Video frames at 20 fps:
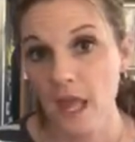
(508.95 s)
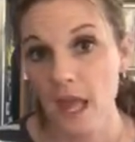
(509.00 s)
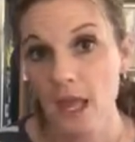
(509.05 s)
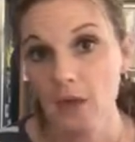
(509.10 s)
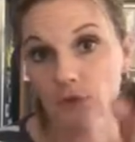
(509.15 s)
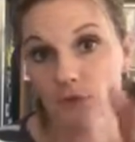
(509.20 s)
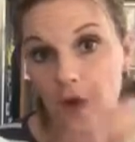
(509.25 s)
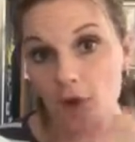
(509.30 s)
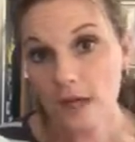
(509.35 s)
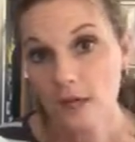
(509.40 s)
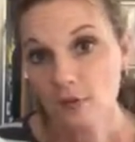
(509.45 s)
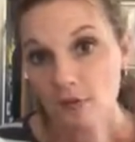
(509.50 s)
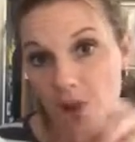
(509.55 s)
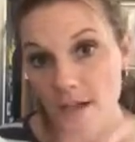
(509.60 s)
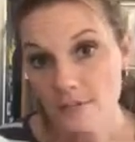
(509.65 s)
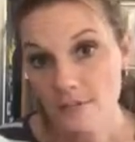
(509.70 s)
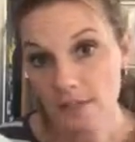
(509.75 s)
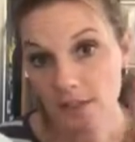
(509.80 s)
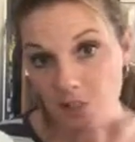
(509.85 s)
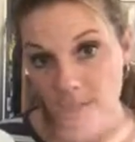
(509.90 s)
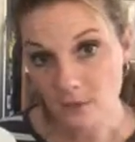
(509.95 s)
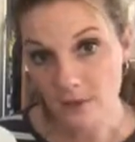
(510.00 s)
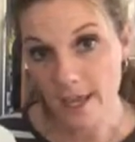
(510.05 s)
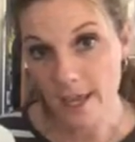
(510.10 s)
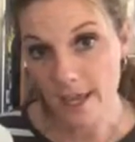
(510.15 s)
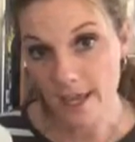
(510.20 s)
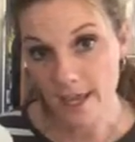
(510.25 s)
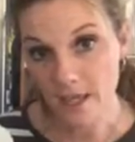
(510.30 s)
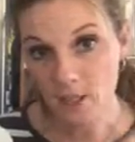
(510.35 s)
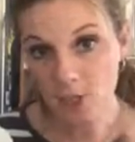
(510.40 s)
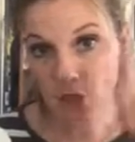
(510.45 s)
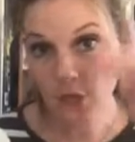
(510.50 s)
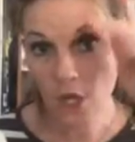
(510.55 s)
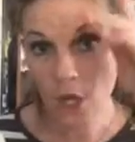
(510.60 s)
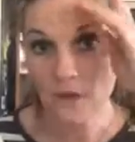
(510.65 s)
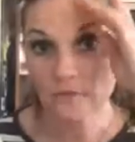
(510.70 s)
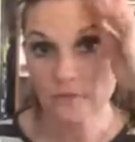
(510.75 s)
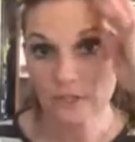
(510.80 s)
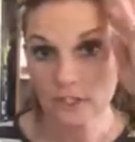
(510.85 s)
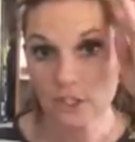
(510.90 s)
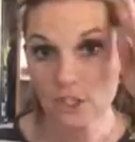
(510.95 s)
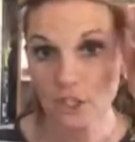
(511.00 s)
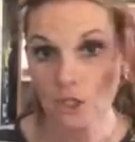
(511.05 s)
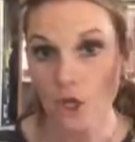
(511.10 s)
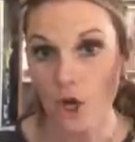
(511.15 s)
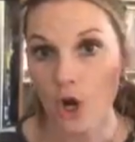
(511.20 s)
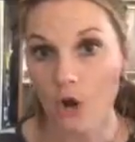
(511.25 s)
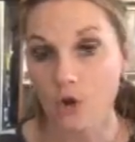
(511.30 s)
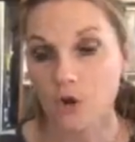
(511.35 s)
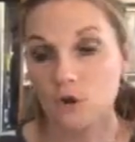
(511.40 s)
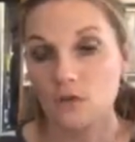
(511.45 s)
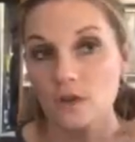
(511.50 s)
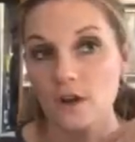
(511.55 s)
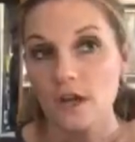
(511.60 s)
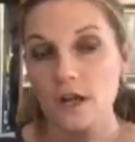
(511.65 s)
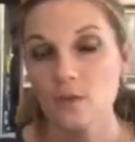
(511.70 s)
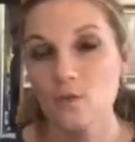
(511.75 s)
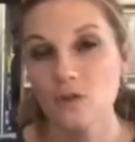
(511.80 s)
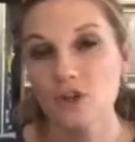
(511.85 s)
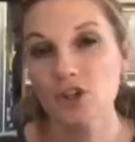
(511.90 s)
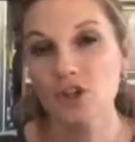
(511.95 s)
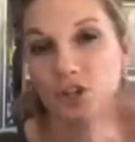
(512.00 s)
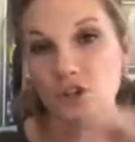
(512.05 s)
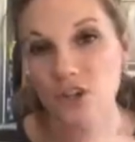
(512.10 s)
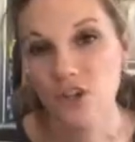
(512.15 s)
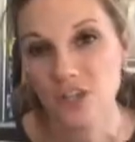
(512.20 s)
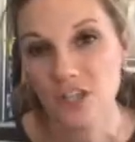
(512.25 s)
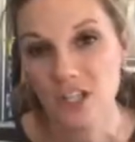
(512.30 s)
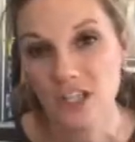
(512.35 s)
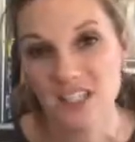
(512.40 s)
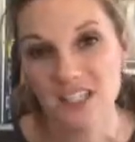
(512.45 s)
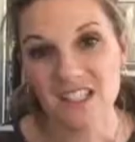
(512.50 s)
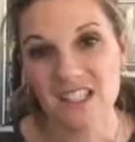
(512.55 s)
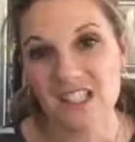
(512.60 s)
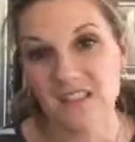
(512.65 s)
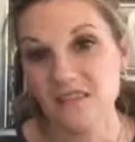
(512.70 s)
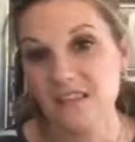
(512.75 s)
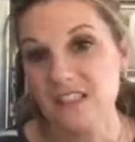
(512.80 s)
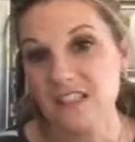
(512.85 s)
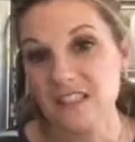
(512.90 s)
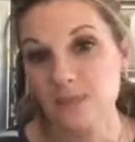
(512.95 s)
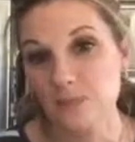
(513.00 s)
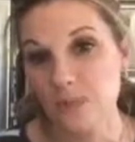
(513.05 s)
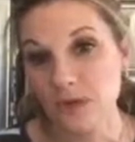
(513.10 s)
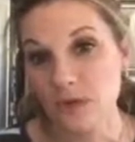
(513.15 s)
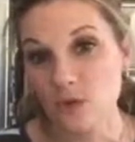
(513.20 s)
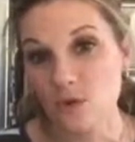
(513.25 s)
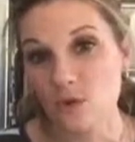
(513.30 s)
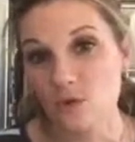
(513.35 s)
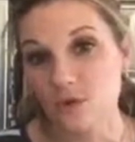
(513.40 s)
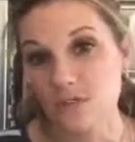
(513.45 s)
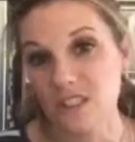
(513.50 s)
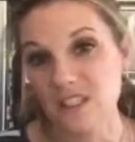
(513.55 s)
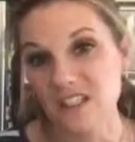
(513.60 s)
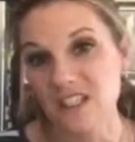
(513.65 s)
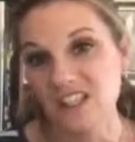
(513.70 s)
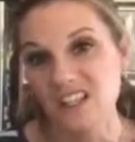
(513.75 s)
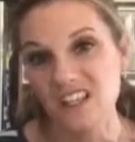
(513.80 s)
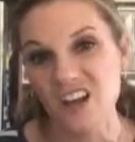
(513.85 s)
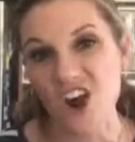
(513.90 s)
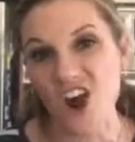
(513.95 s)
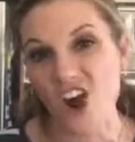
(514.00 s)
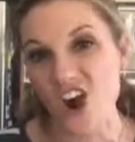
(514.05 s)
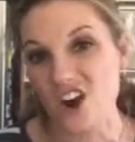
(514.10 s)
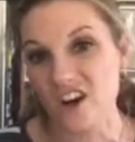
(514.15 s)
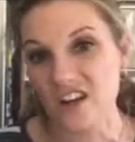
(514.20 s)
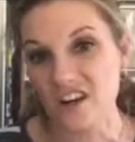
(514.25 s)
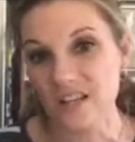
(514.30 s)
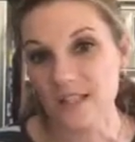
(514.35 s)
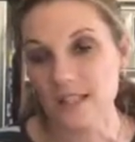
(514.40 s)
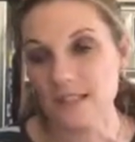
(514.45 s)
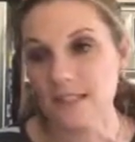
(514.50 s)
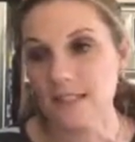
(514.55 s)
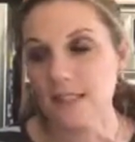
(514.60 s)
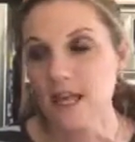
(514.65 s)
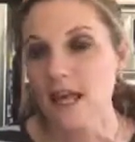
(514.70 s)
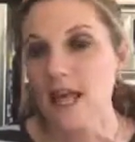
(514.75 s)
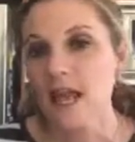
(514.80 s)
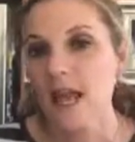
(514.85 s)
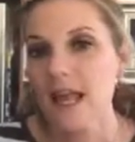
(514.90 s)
And right around the little edge of the stove, when you're cooking and if it spills and then it hardens,